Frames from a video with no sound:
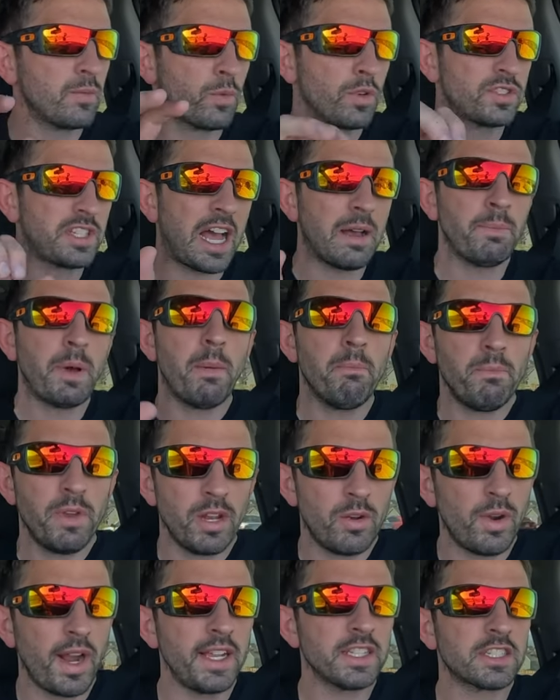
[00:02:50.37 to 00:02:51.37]
we'll talk about
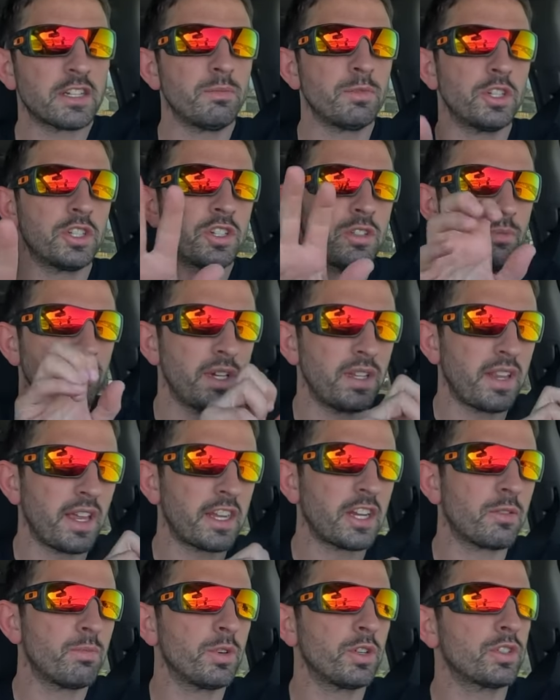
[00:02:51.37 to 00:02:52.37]
mid-rise commercial, but
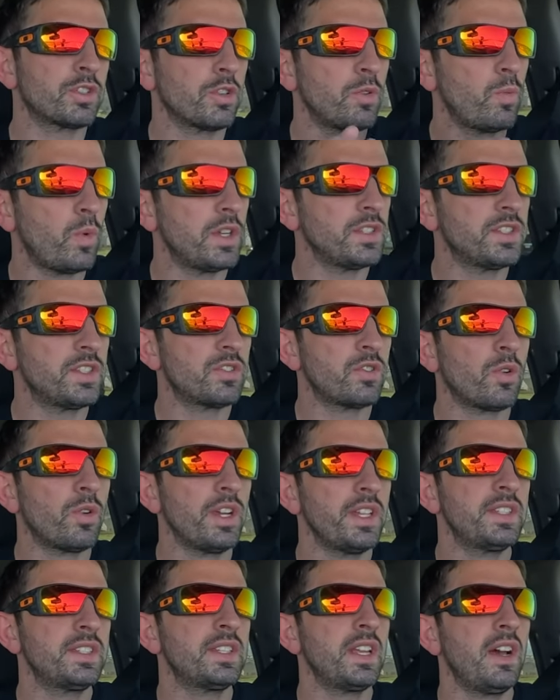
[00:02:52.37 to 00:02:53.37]
like commercial
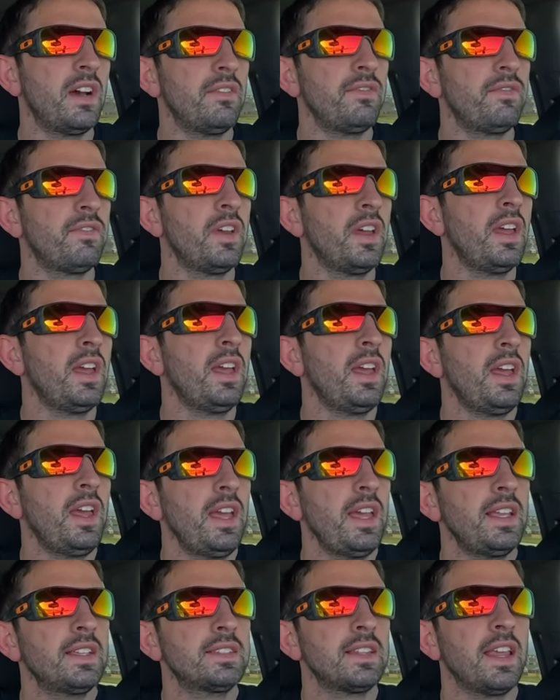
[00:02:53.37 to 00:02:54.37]
one-story stuff
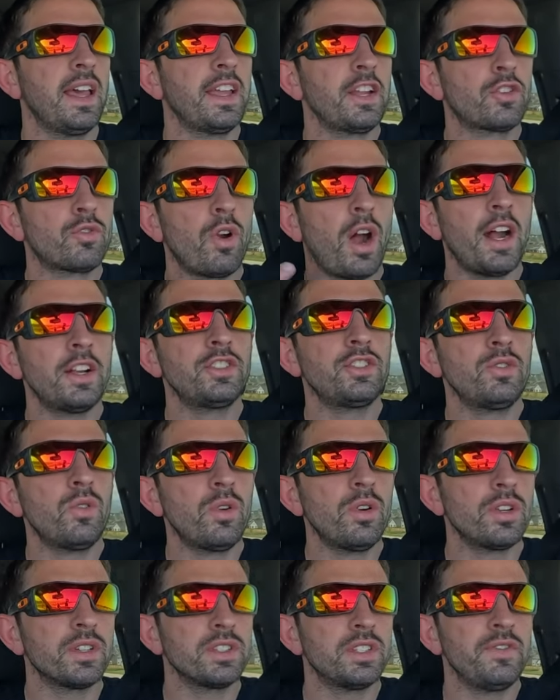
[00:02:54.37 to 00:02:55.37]
is like garage
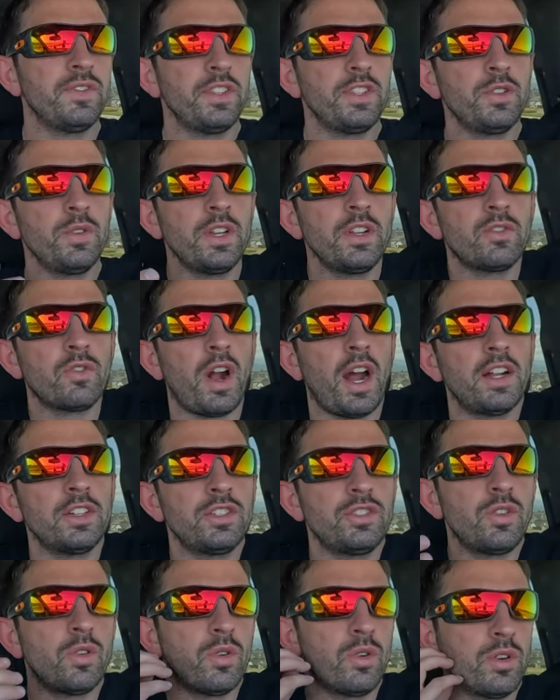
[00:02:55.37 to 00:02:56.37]
doors. If you're doing
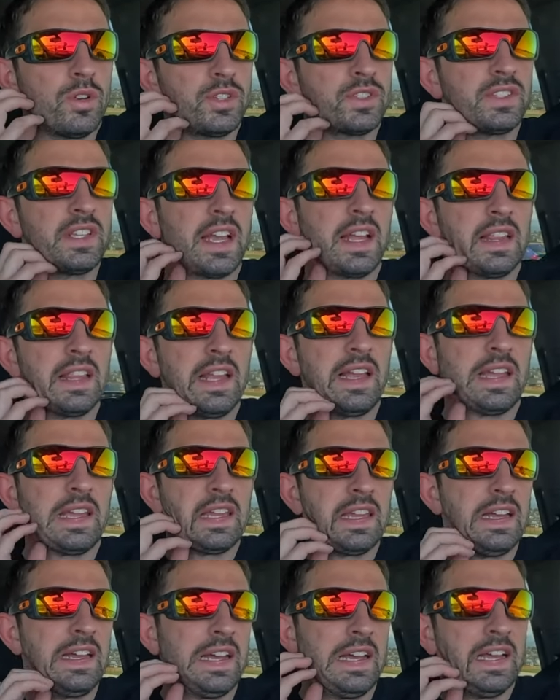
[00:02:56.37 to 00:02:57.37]
garage doors at
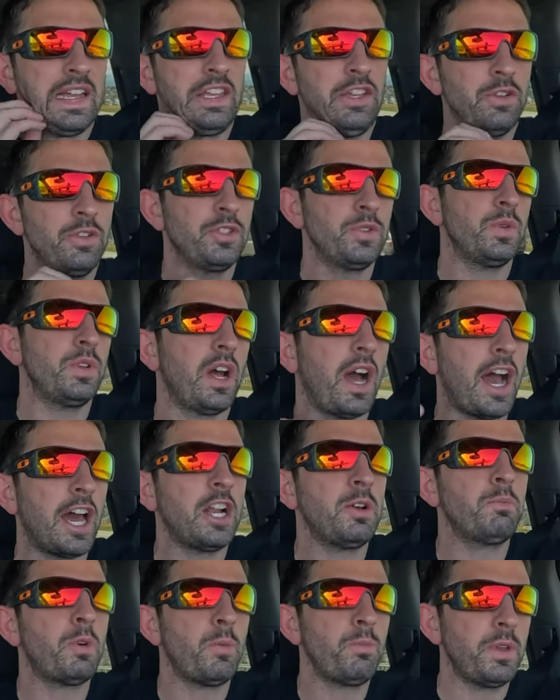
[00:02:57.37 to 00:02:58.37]
like uh, you do an
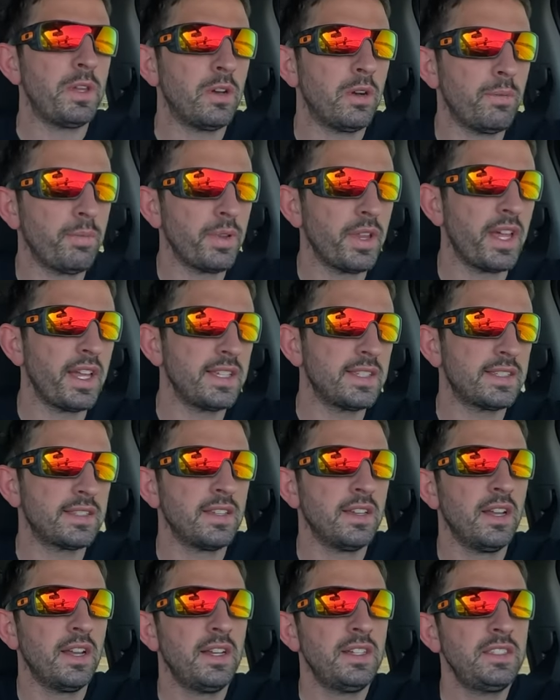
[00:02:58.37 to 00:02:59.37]
automobile place,
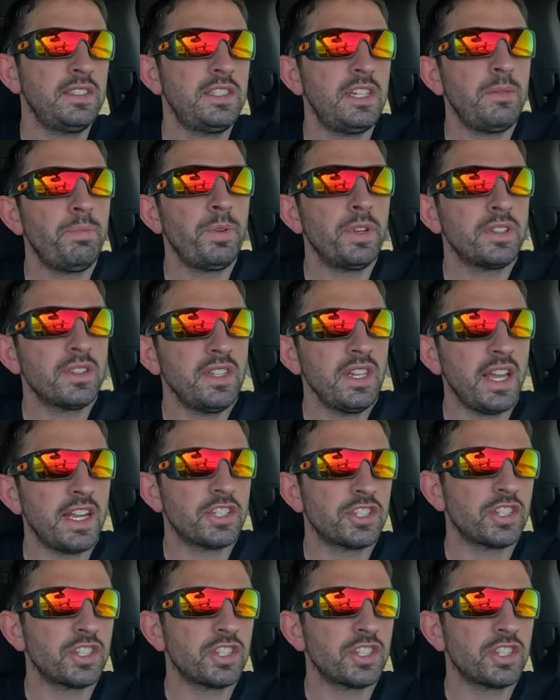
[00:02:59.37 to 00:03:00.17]
typically